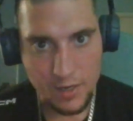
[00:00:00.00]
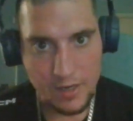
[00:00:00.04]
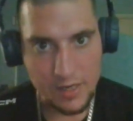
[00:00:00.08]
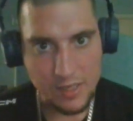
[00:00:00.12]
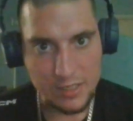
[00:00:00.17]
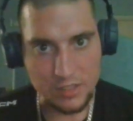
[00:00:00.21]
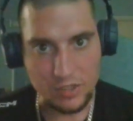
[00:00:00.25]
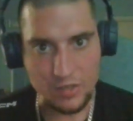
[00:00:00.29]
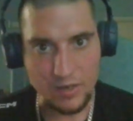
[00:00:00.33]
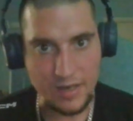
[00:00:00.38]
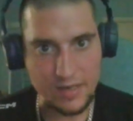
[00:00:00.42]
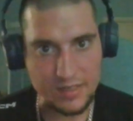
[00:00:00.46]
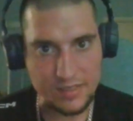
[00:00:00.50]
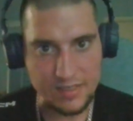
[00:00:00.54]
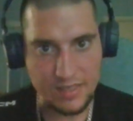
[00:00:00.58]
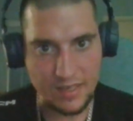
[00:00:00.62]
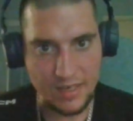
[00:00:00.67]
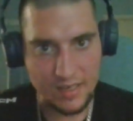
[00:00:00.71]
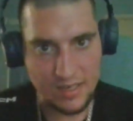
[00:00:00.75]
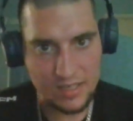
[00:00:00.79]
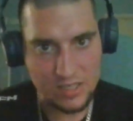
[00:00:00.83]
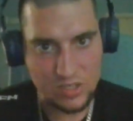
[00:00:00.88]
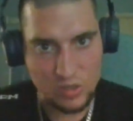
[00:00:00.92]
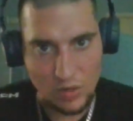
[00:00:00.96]

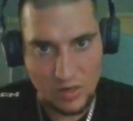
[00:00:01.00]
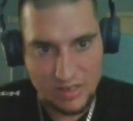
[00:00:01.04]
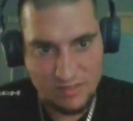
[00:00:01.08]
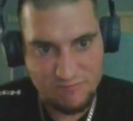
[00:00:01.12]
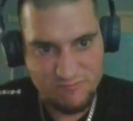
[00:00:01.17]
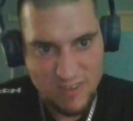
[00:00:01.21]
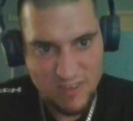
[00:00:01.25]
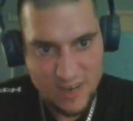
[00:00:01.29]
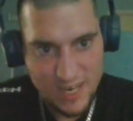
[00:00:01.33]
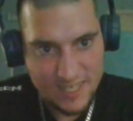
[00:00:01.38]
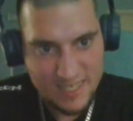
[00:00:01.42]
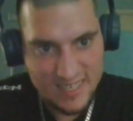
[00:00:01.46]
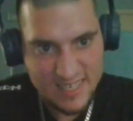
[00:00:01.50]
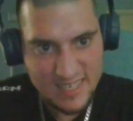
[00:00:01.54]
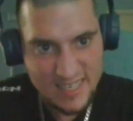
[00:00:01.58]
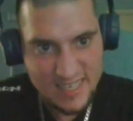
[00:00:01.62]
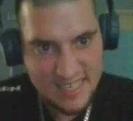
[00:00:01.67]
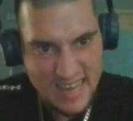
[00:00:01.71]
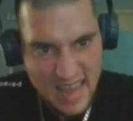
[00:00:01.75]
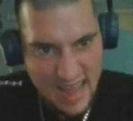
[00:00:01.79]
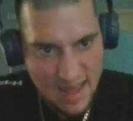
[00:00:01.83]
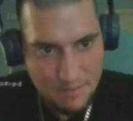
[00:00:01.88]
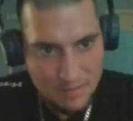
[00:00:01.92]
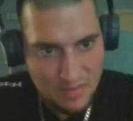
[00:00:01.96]
So I fucking
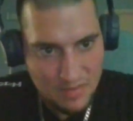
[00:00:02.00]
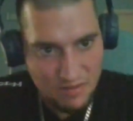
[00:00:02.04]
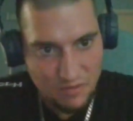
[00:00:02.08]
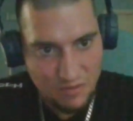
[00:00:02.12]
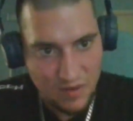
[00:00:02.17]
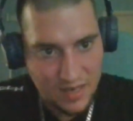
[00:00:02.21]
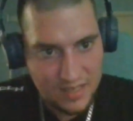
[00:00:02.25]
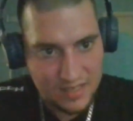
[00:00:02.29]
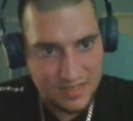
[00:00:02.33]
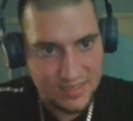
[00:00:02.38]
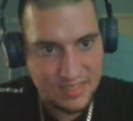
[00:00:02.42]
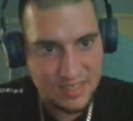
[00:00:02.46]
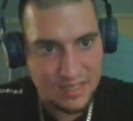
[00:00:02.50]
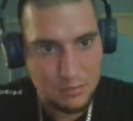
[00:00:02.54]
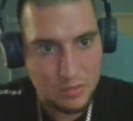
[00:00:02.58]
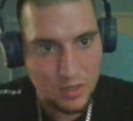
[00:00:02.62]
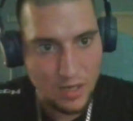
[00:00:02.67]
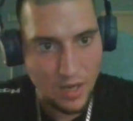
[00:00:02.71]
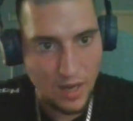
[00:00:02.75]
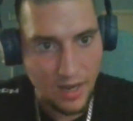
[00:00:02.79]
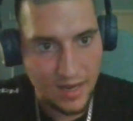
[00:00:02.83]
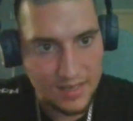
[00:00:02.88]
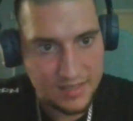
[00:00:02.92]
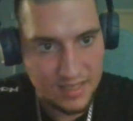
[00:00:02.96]
snap the fucking zip
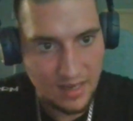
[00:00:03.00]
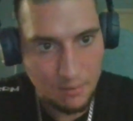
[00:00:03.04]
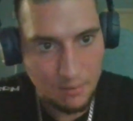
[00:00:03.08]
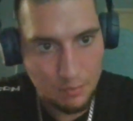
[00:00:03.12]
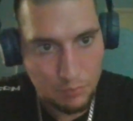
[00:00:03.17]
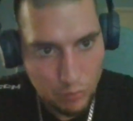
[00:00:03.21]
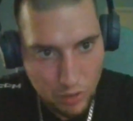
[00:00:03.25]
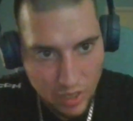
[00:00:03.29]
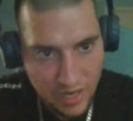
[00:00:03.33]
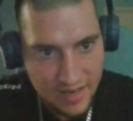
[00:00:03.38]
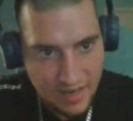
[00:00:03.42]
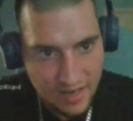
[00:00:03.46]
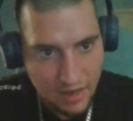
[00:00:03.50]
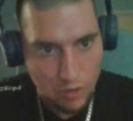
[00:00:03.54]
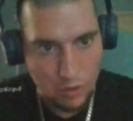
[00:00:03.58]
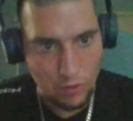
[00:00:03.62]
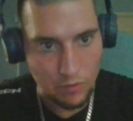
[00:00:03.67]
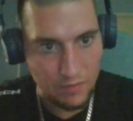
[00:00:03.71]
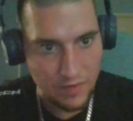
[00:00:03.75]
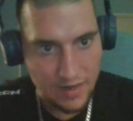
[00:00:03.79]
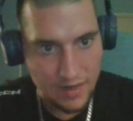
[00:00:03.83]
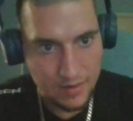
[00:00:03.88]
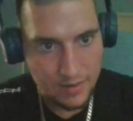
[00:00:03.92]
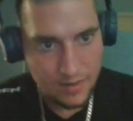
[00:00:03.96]
ties. I break out of
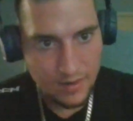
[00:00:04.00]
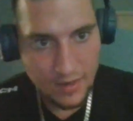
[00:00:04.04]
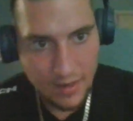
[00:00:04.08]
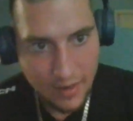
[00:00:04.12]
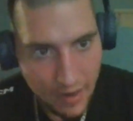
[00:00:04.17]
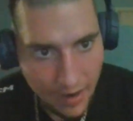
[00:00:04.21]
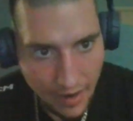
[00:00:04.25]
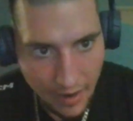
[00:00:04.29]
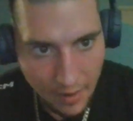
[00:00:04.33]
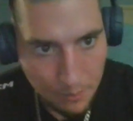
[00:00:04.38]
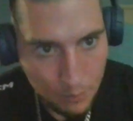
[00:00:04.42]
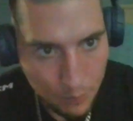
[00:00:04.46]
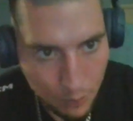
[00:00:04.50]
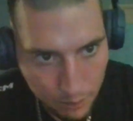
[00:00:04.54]
it. I